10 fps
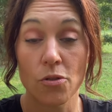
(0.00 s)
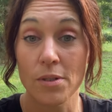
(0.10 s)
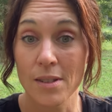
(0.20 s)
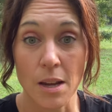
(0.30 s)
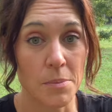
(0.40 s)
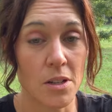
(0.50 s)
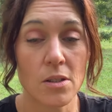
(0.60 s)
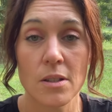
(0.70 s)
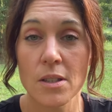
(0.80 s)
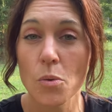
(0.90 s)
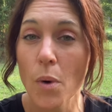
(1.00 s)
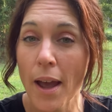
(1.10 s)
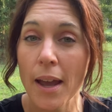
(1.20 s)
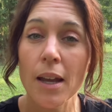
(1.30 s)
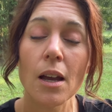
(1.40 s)
same distance
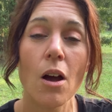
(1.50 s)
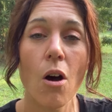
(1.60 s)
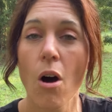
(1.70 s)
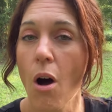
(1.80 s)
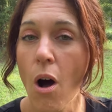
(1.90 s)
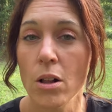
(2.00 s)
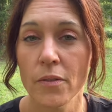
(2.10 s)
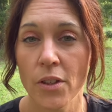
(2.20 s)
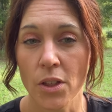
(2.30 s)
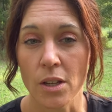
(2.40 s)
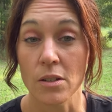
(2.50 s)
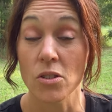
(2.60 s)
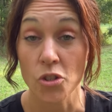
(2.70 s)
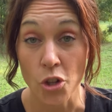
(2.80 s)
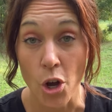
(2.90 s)
away, all of the things
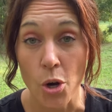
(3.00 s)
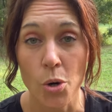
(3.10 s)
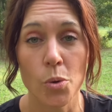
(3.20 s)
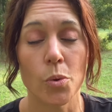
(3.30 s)
slow.